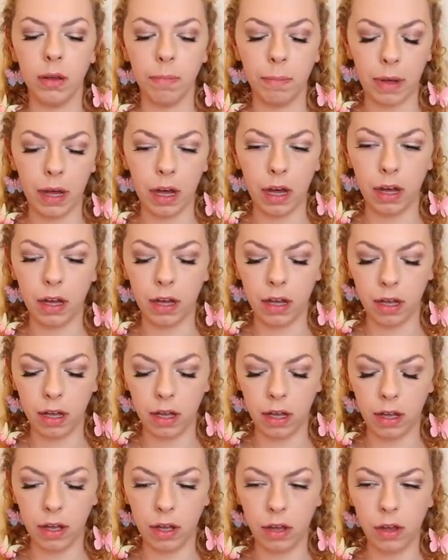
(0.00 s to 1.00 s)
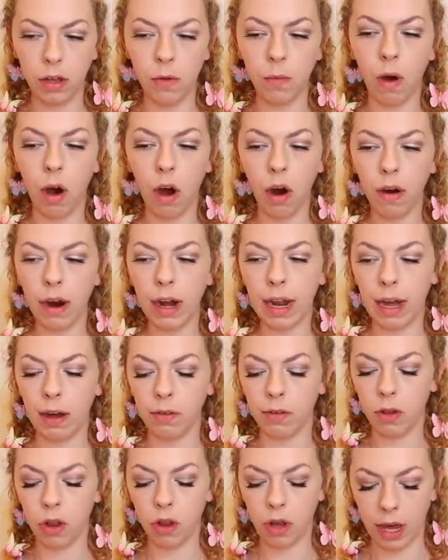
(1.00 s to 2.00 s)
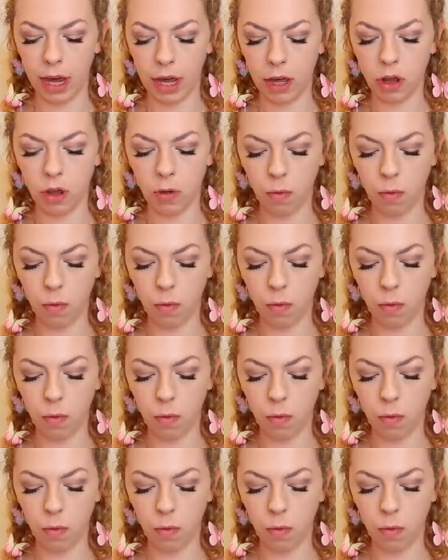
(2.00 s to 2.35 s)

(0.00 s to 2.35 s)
but you are allowed to change.